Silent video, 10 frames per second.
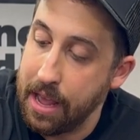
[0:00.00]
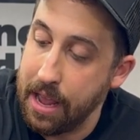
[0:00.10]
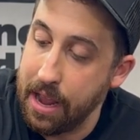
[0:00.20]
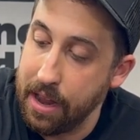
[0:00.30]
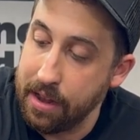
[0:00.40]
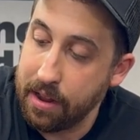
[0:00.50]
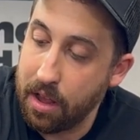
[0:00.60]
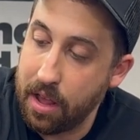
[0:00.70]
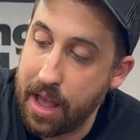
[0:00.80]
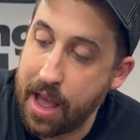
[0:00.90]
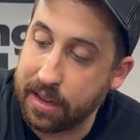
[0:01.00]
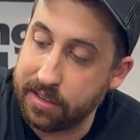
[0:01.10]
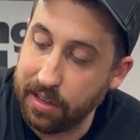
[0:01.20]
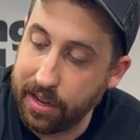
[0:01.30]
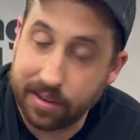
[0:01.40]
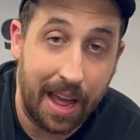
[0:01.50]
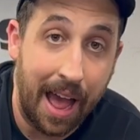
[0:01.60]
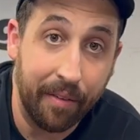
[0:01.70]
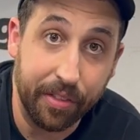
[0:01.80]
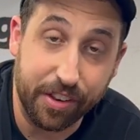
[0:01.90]
and excellent to
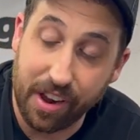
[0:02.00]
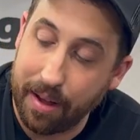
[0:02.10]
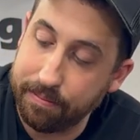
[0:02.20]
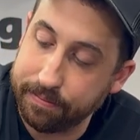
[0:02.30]
have in the shop.